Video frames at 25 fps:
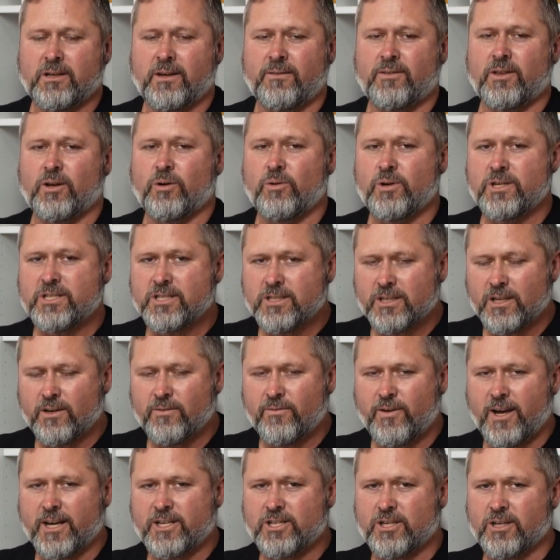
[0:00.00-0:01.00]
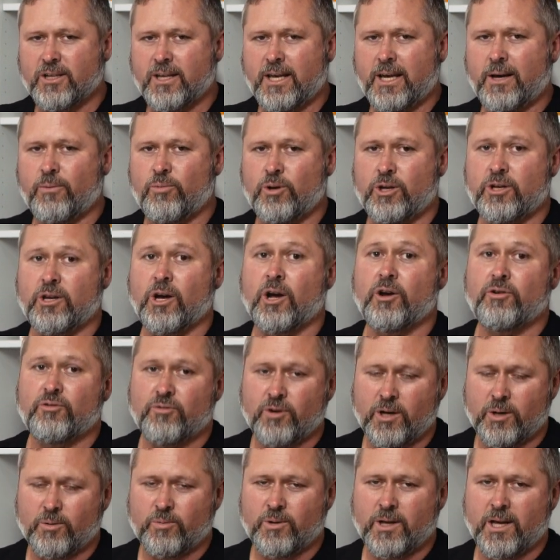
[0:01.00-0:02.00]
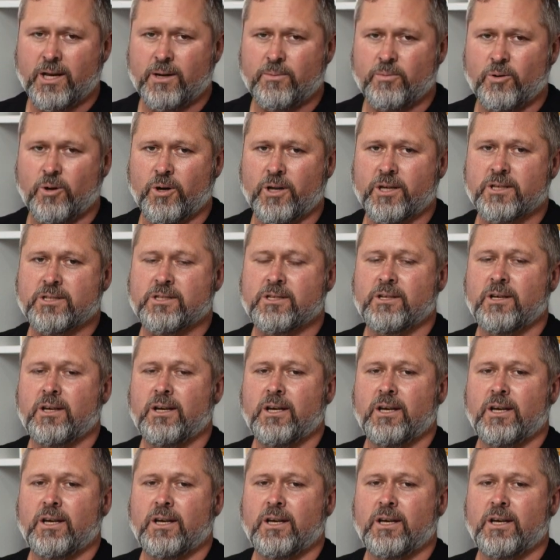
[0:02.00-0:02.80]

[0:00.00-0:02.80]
If there isn't infection there, we don't treat it with antibiotics.